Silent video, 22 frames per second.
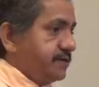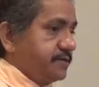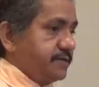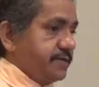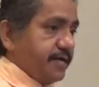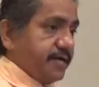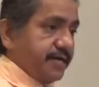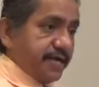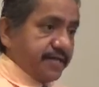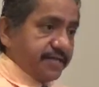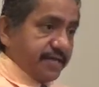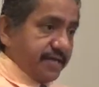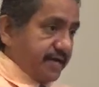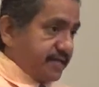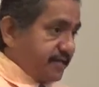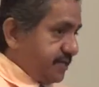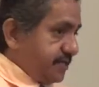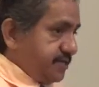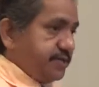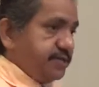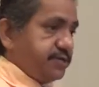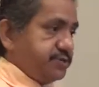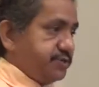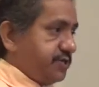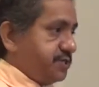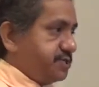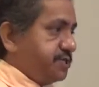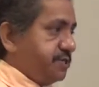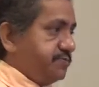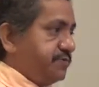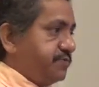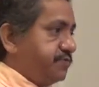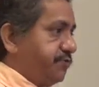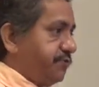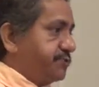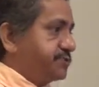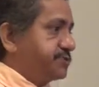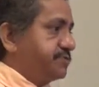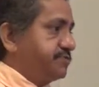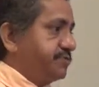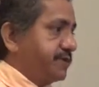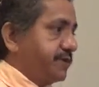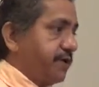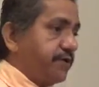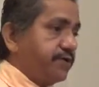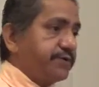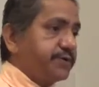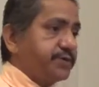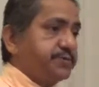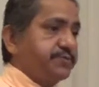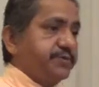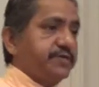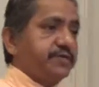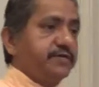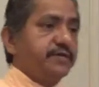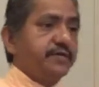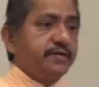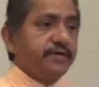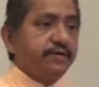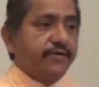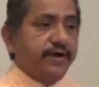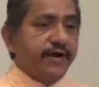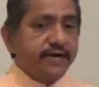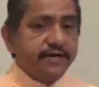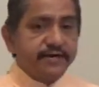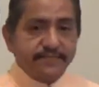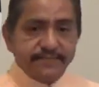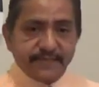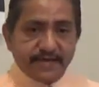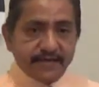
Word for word: They, and, then, and then they send me words of encouragement, right?